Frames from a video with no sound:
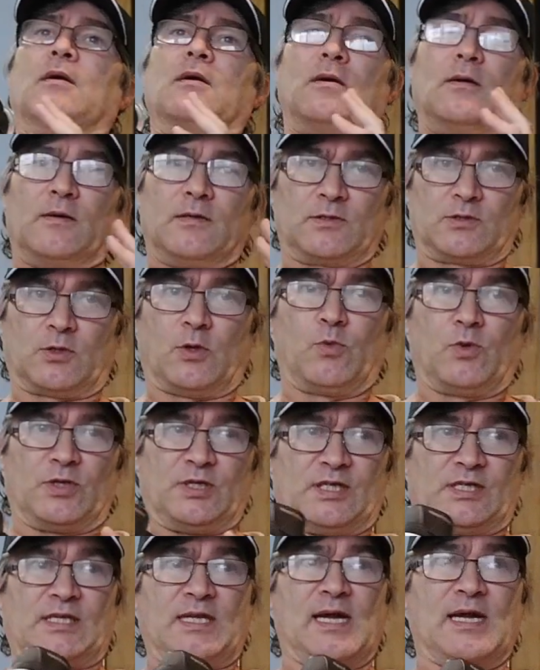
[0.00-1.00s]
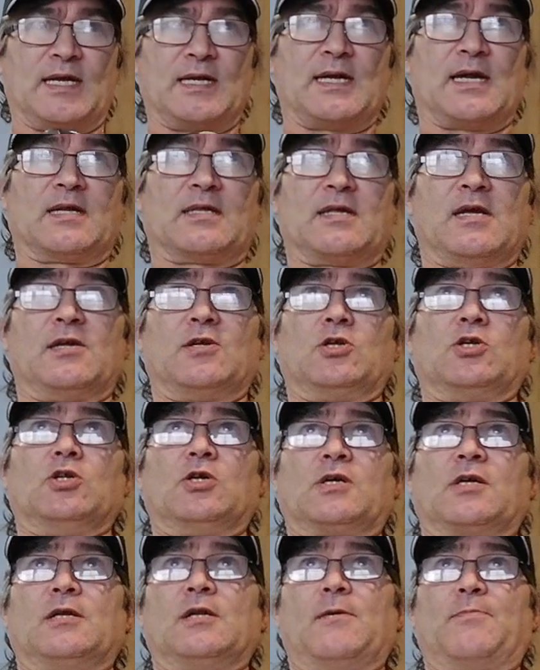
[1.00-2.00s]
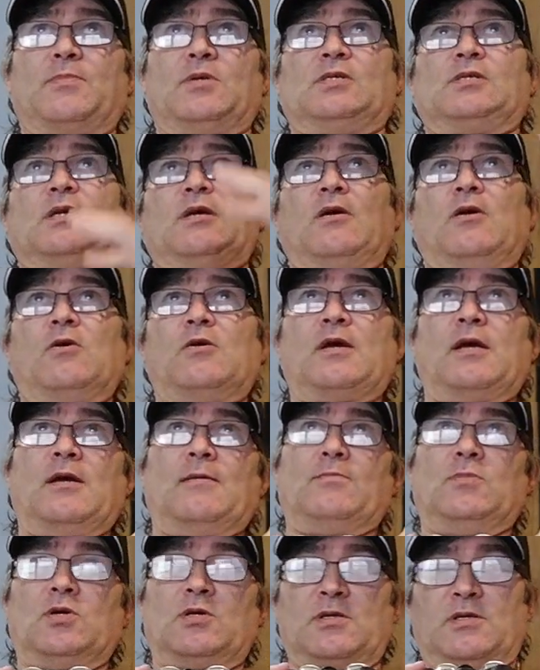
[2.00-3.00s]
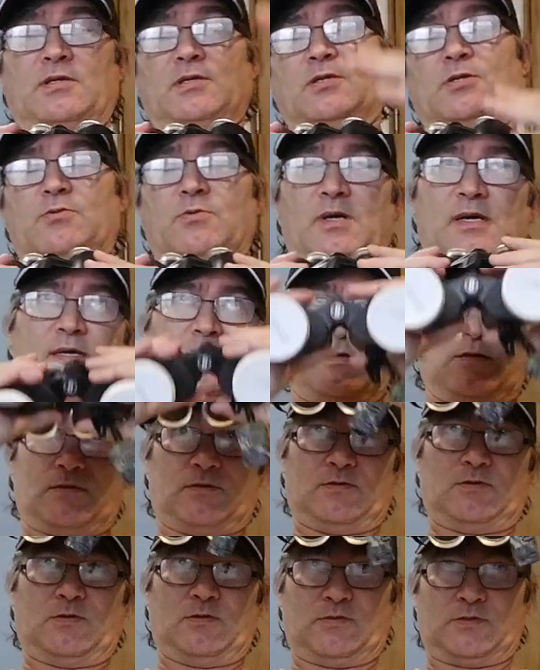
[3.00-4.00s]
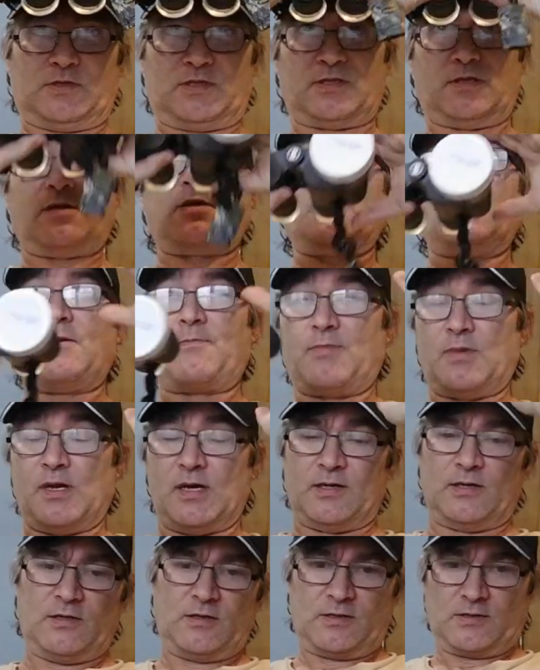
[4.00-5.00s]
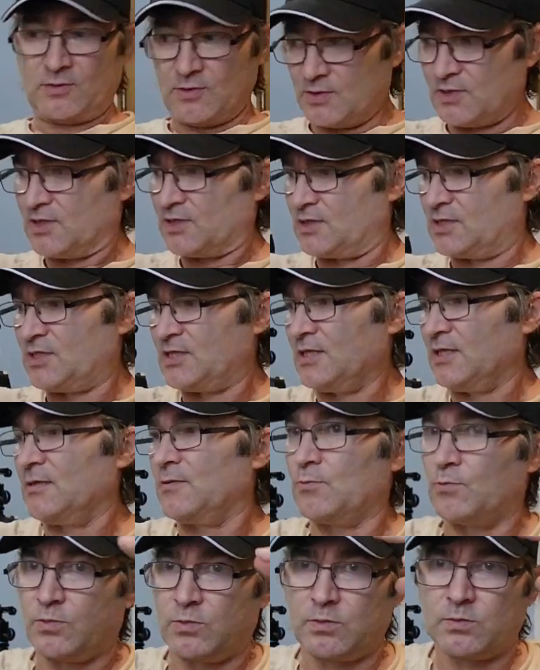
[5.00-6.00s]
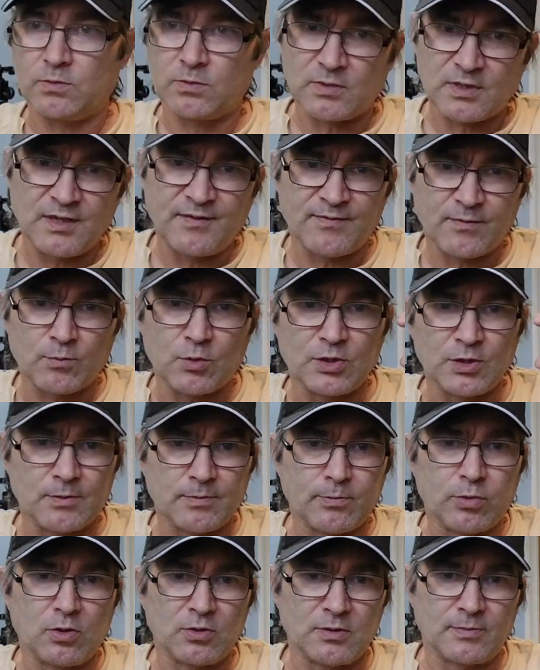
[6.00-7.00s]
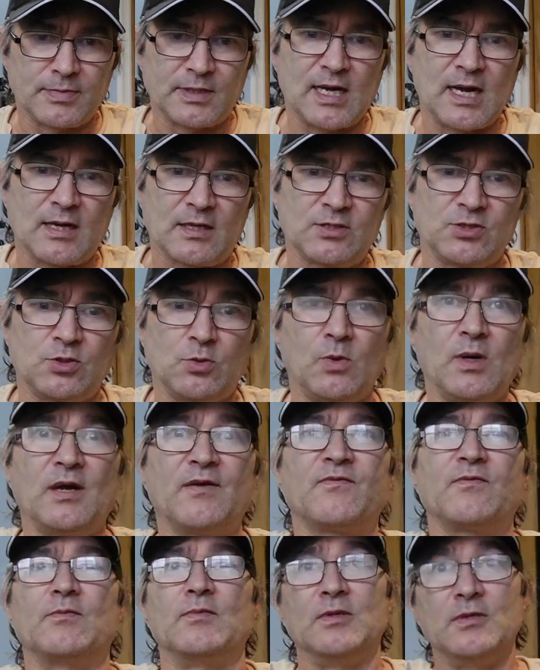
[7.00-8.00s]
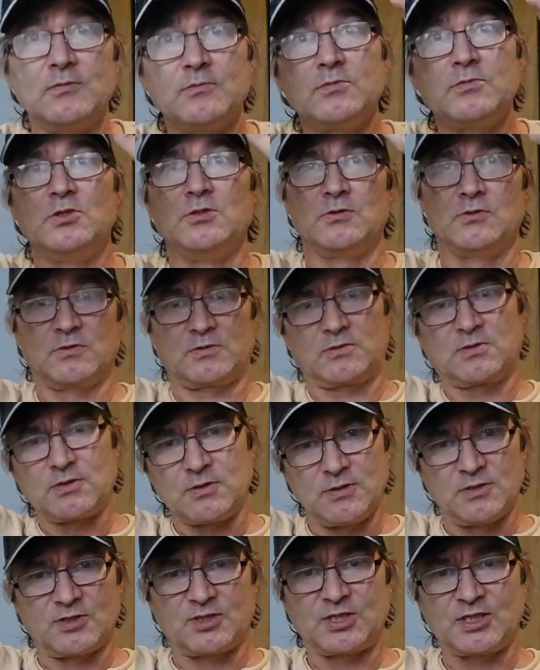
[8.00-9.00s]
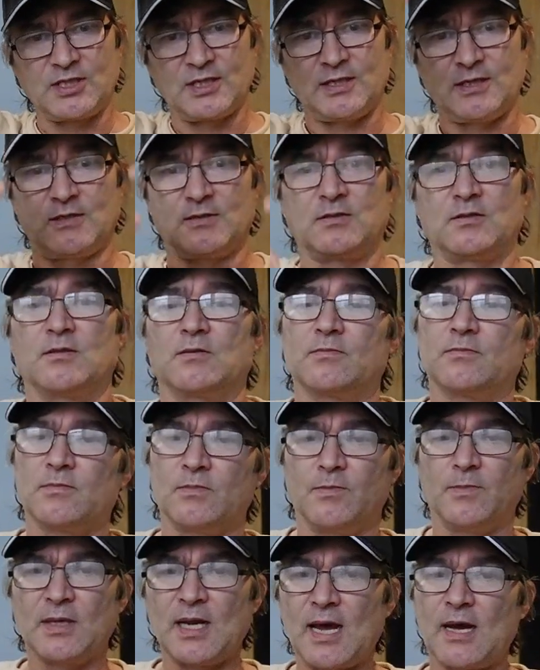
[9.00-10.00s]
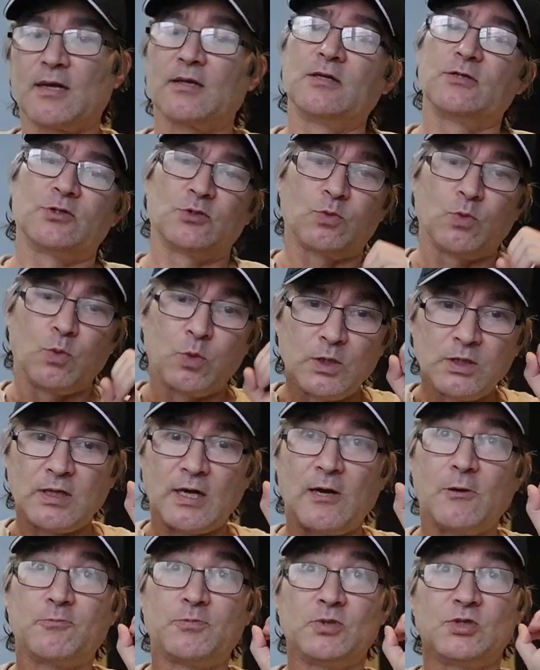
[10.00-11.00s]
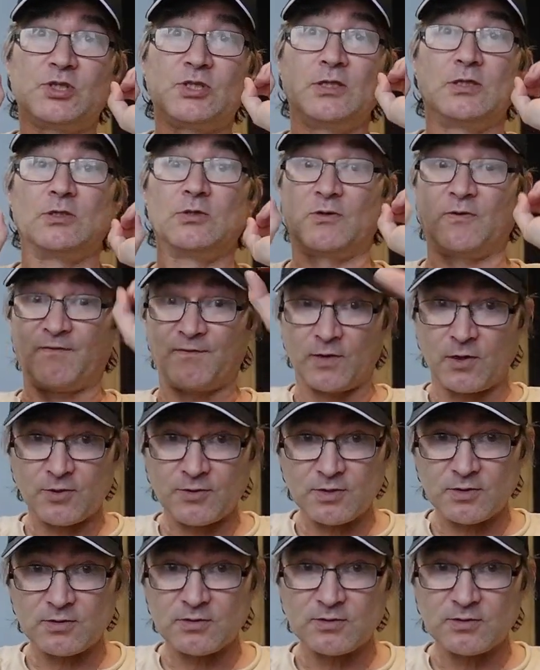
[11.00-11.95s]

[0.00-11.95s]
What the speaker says: So when you're standing out there and you're looking up, you say, okay, I'm looking this way. You set it up, and you can see, even when you pull the binoculars away from you, you'll see. Binoculars will help you see a little further.